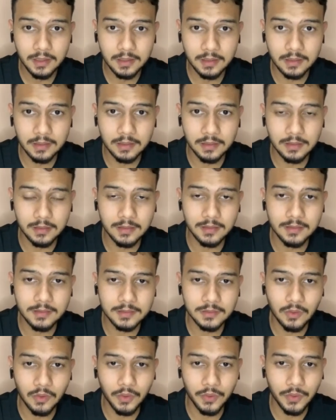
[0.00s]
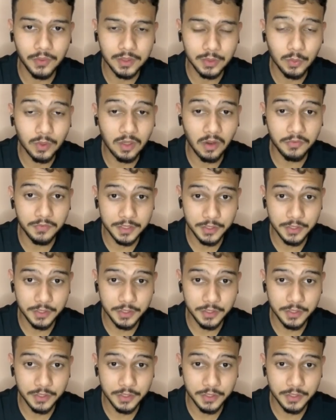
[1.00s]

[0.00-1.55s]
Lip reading: or the work of